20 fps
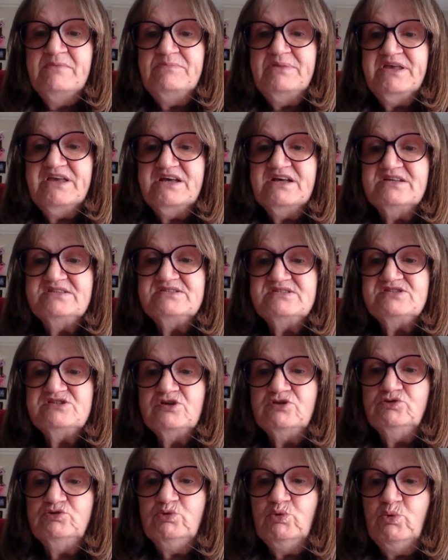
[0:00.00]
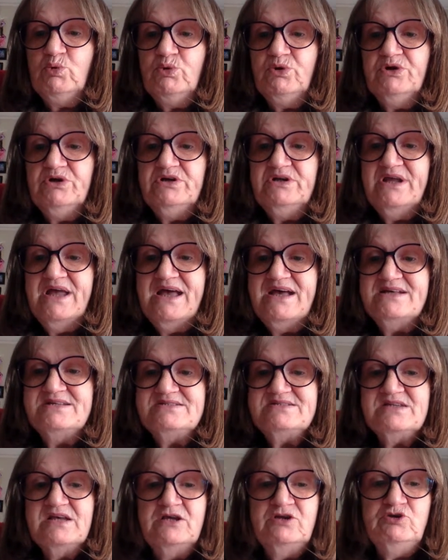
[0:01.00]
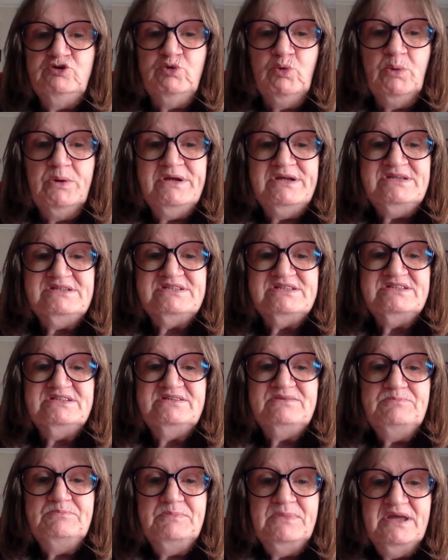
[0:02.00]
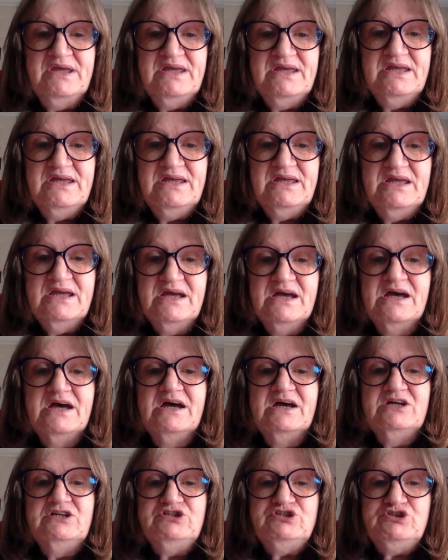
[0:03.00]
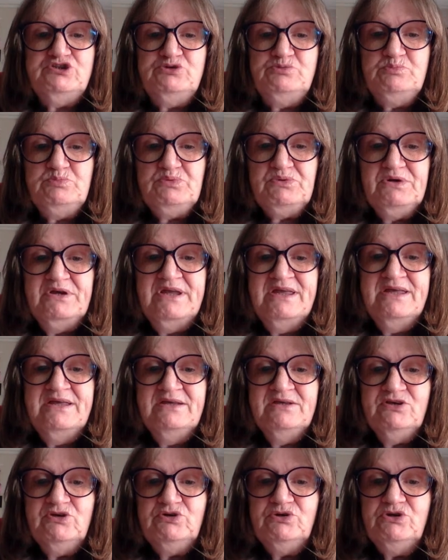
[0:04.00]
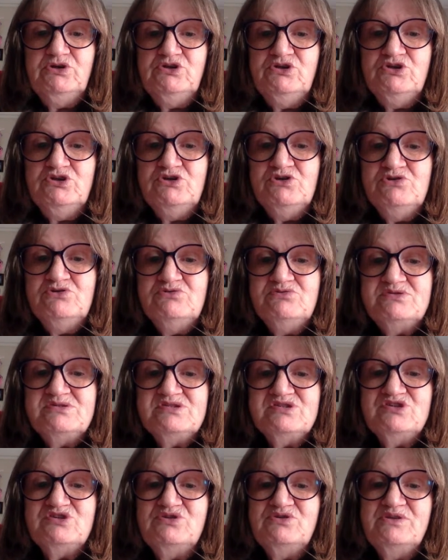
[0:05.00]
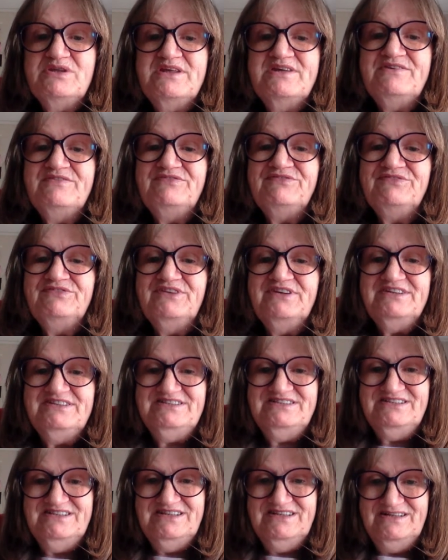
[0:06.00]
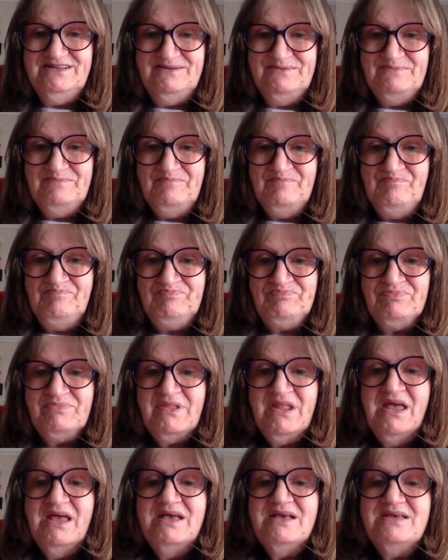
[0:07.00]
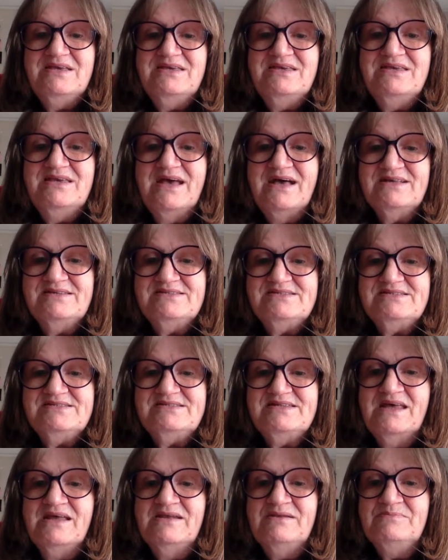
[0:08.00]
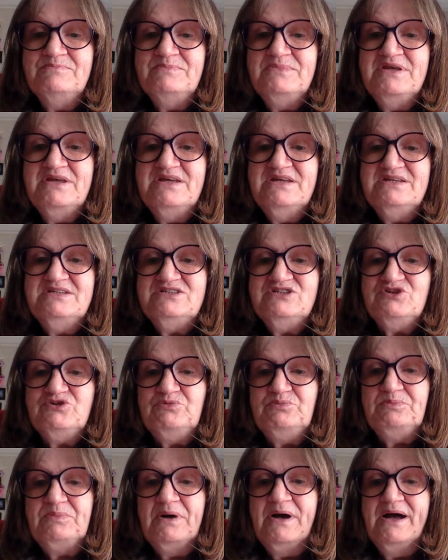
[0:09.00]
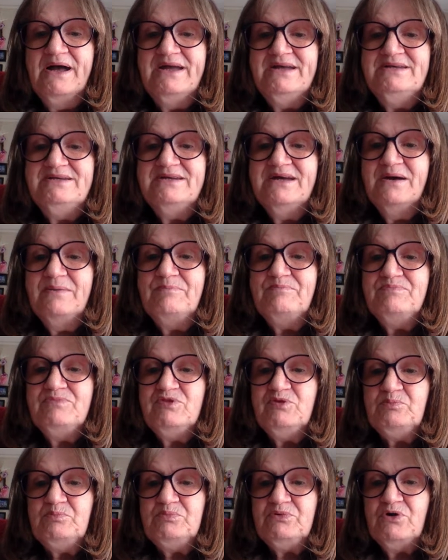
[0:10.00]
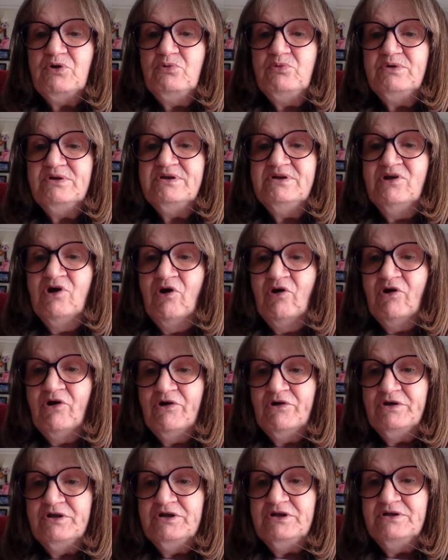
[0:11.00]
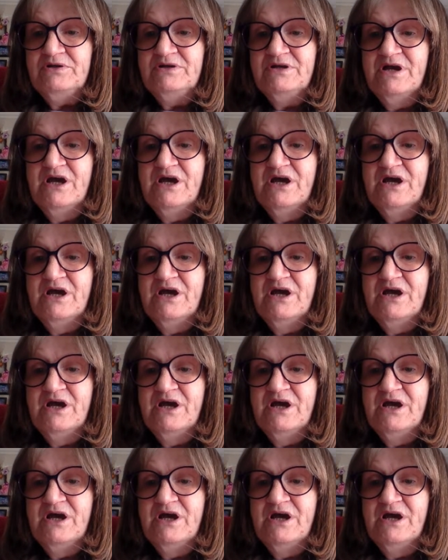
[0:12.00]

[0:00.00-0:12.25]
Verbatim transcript: because the Lord has anointed me to bring good news to the afflicted he has sent me to bind up the brokenhearted,